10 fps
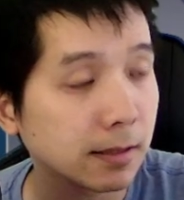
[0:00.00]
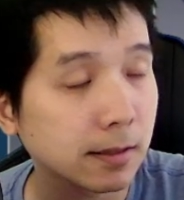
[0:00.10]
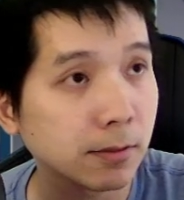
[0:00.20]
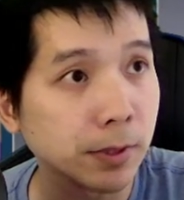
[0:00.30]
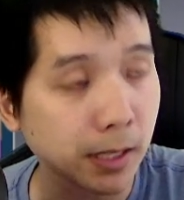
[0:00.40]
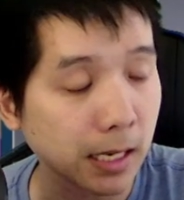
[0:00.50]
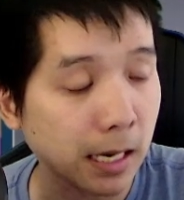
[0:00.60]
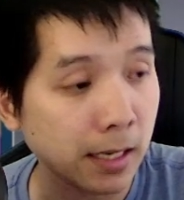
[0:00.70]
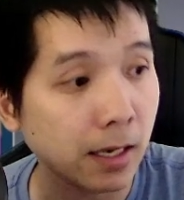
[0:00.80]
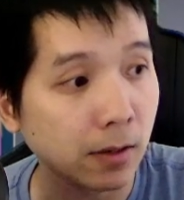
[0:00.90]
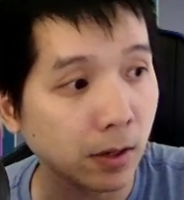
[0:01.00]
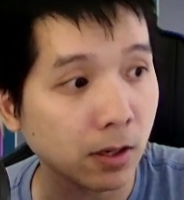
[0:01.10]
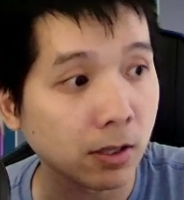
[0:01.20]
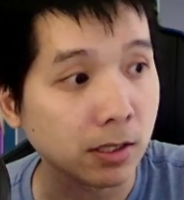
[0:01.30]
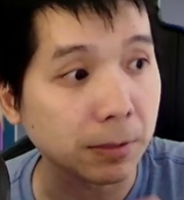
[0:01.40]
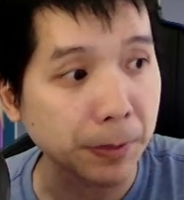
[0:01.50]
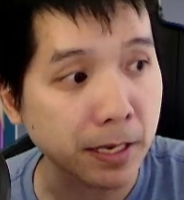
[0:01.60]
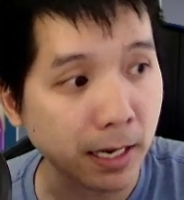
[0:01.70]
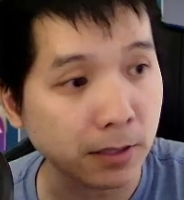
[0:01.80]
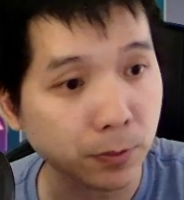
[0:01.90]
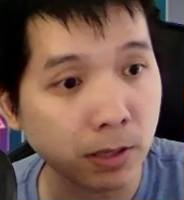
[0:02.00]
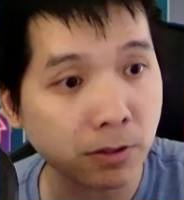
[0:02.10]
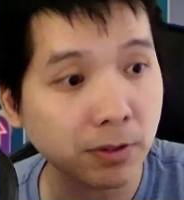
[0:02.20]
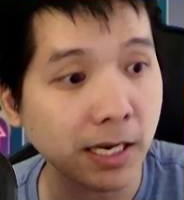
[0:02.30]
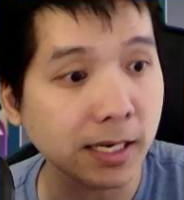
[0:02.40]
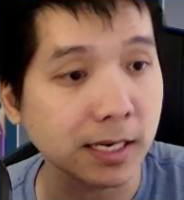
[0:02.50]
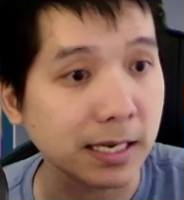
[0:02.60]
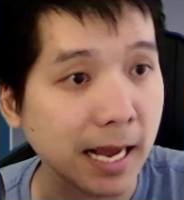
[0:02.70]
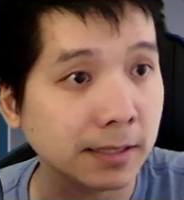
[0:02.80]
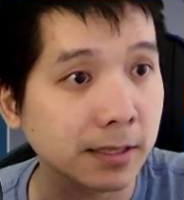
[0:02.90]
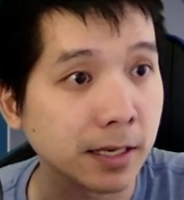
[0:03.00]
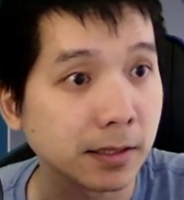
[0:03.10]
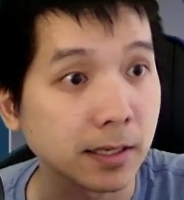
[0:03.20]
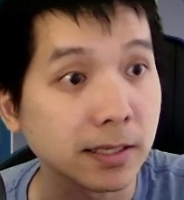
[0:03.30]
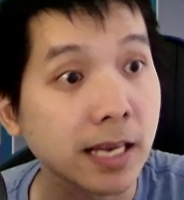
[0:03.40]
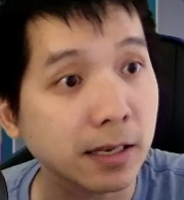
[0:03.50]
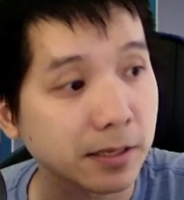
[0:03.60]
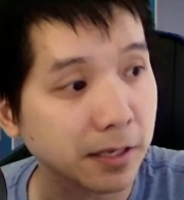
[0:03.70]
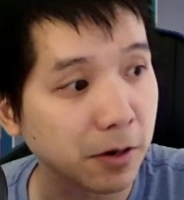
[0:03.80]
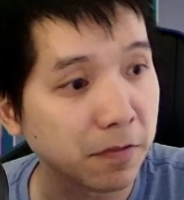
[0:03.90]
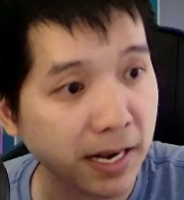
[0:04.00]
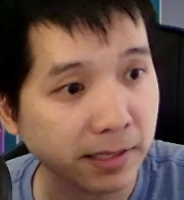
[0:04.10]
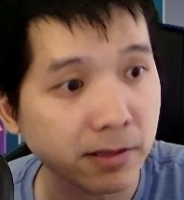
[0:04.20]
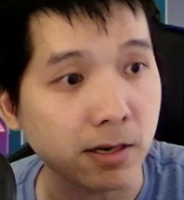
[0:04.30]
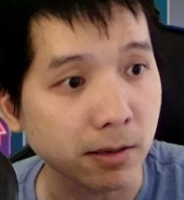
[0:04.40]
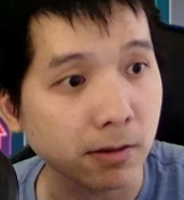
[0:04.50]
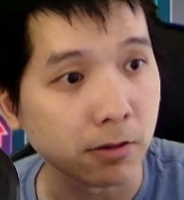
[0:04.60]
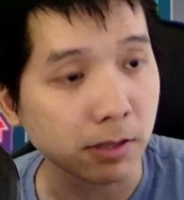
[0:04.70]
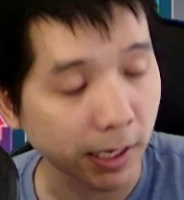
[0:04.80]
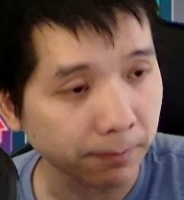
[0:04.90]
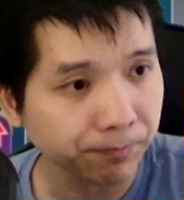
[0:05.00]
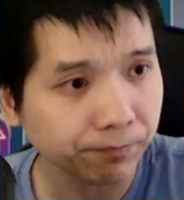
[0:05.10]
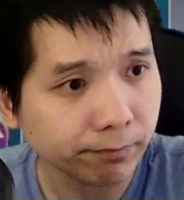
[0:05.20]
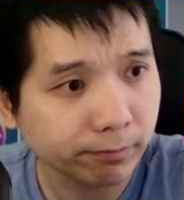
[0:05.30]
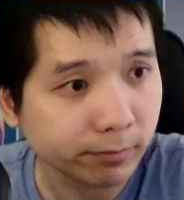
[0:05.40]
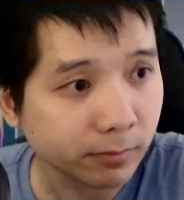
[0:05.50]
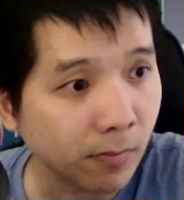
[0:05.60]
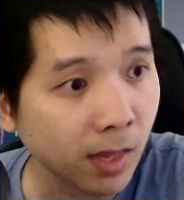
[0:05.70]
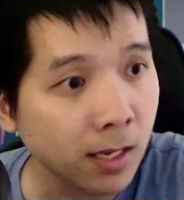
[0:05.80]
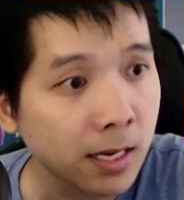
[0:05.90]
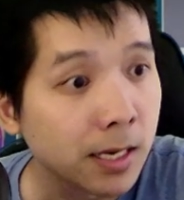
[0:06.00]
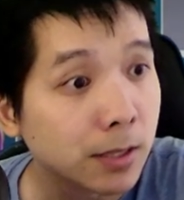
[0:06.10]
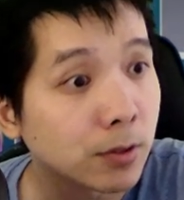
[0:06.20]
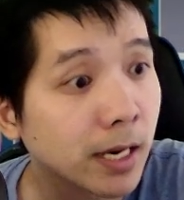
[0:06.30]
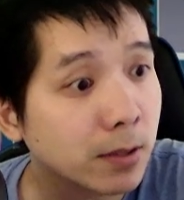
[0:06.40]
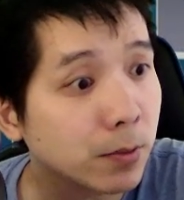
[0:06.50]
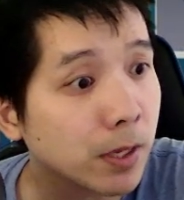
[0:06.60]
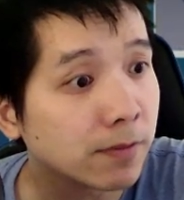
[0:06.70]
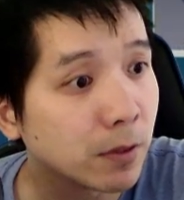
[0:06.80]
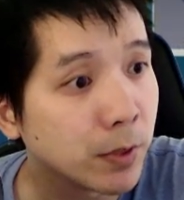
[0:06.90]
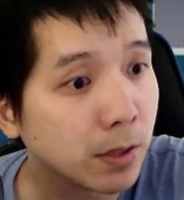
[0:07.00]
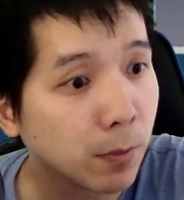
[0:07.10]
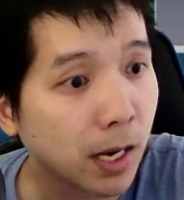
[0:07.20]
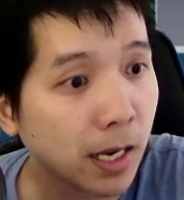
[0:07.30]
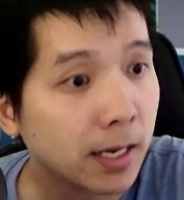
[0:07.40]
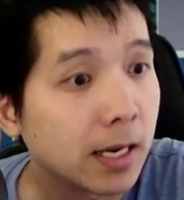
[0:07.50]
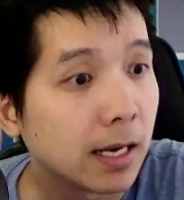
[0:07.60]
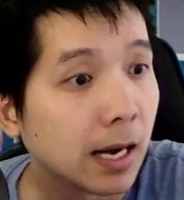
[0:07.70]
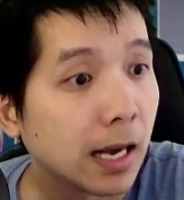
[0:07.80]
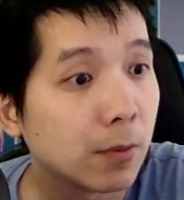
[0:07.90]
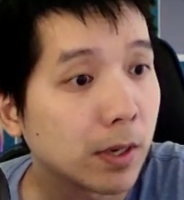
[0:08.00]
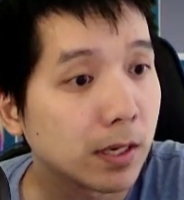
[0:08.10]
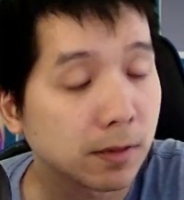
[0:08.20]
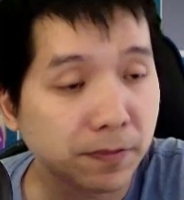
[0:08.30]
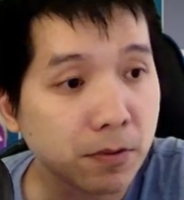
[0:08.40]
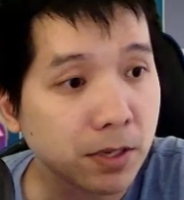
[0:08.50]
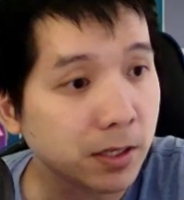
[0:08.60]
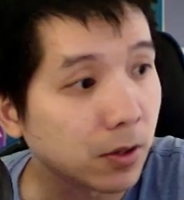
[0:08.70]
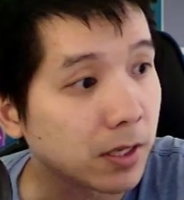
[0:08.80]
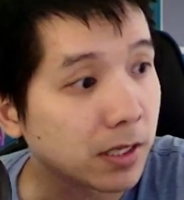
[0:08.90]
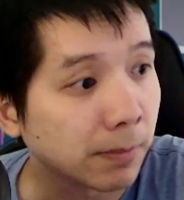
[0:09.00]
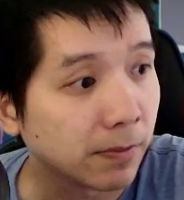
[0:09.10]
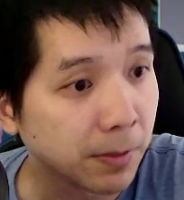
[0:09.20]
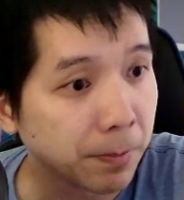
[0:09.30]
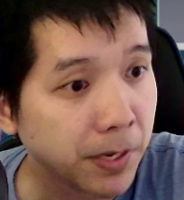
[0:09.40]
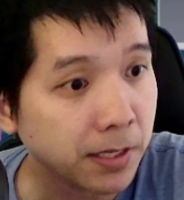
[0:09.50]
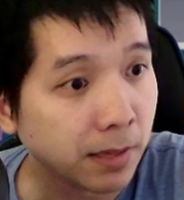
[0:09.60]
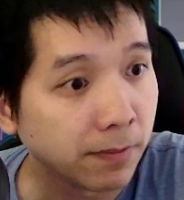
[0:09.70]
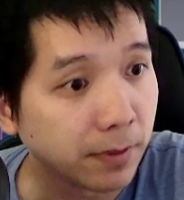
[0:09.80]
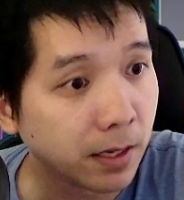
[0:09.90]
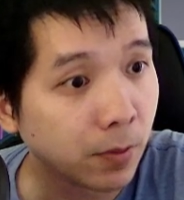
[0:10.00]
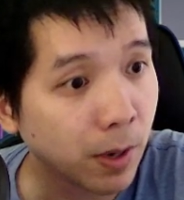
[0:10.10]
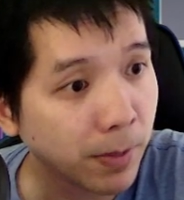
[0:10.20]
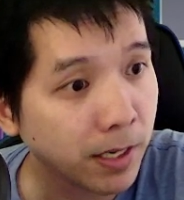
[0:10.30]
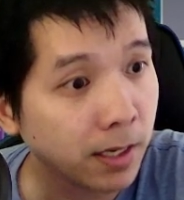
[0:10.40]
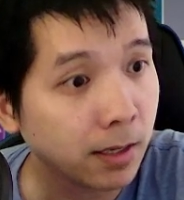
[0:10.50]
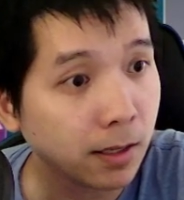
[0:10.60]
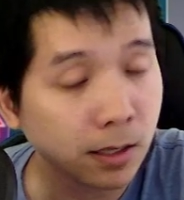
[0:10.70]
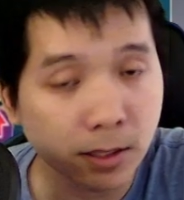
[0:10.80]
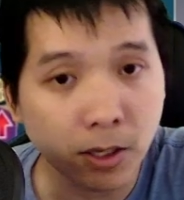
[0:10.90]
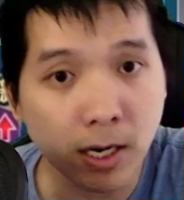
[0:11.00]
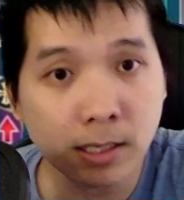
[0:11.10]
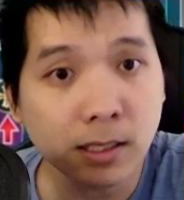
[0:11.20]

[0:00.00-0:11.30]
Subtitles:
rely a lot on speed as well, so that he can cast his second skill faster. Okay. So that is one of the reasons why I want to focus on some of the piece of equipment here early on.